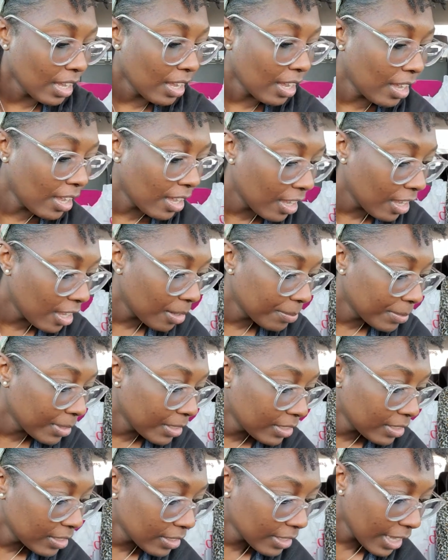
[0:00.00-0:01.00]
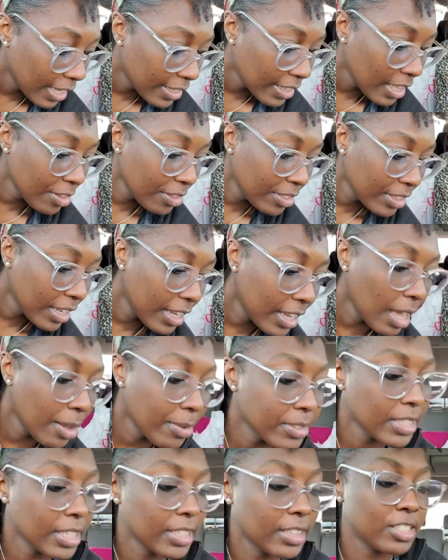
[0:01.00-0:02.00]
um okay, the other thing I got
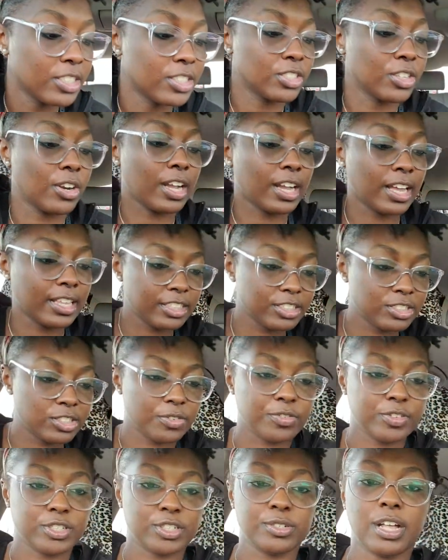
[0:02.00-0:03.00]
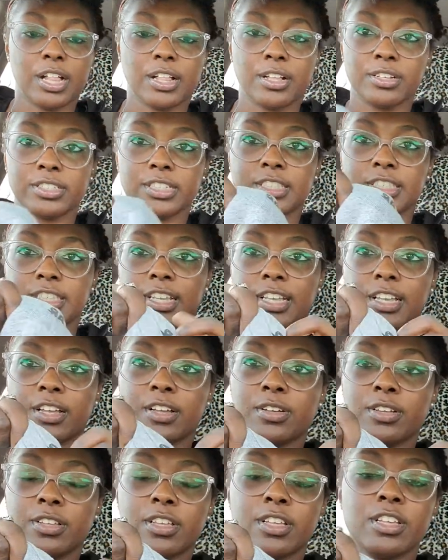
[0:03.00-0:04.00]
was like this shirt. I got this shirt for two dollars. It's like
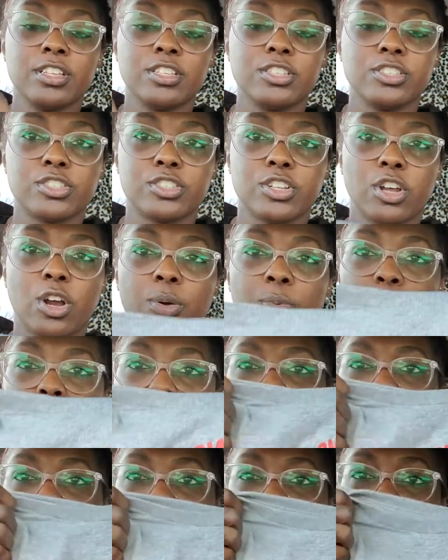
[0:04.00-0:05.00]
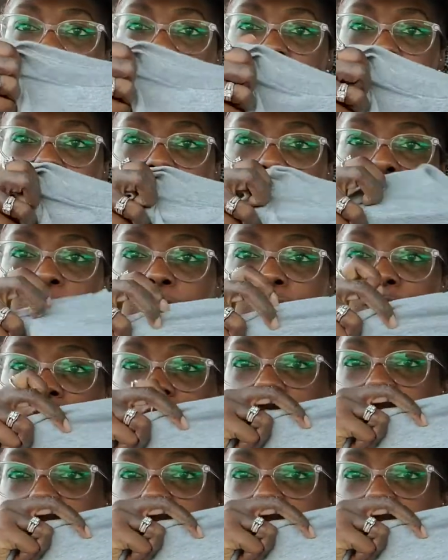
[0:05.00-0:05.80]
a Star Wars shirt. It says expressions of